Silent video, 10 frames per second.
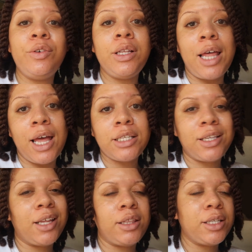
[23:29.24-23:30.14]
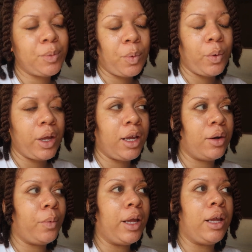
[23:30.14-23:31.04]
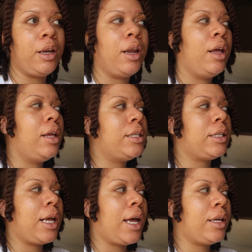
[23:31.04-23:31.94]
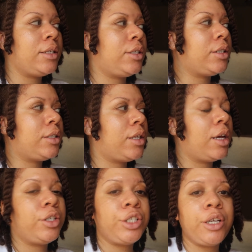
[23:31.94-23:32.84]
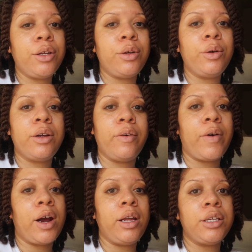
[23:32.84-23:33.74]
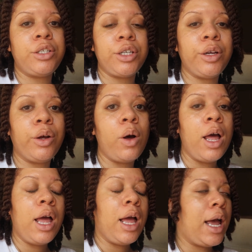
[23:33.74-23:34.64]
to relax, like, at this point when Zanai is just chill, Kavari is chill.